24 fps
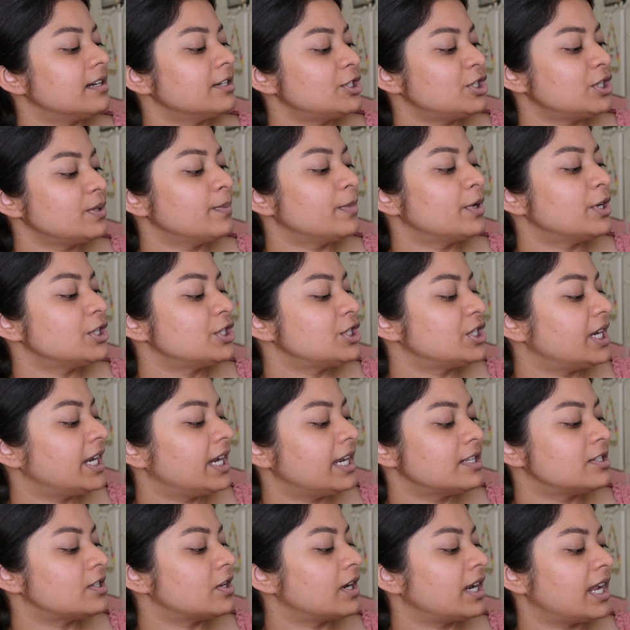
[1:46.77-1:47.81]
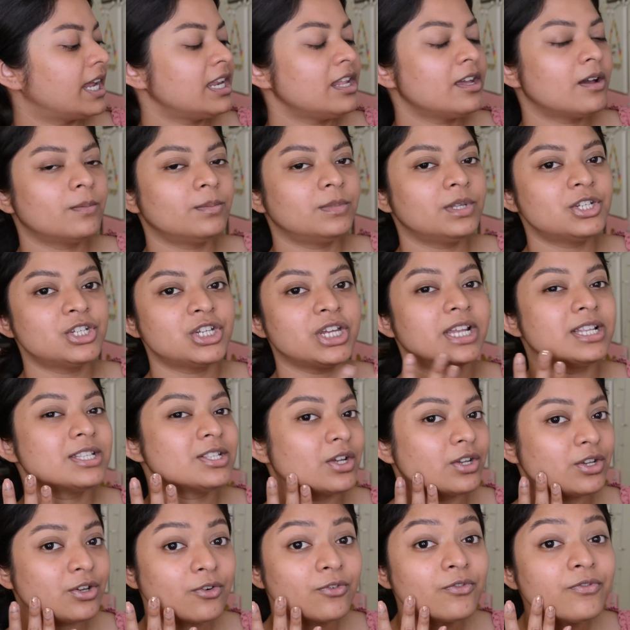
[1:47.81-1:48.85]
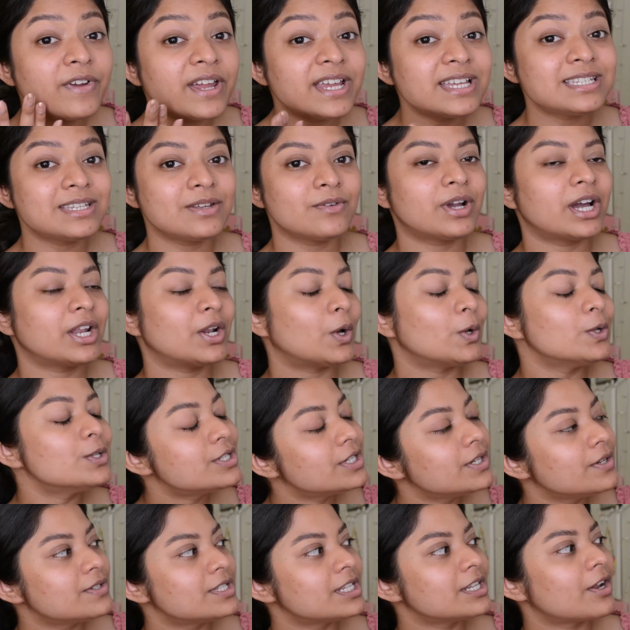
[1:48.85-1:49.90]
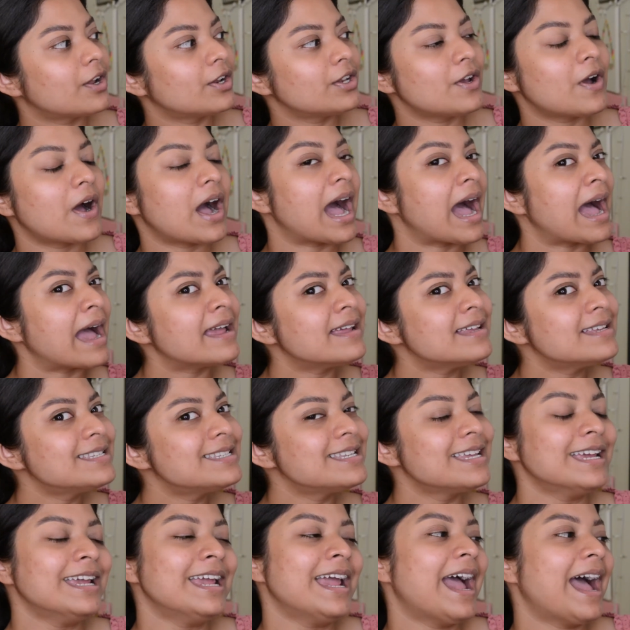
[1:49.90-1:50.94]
shimmer shades or any of the shades on your face, you can also use it on your eyes.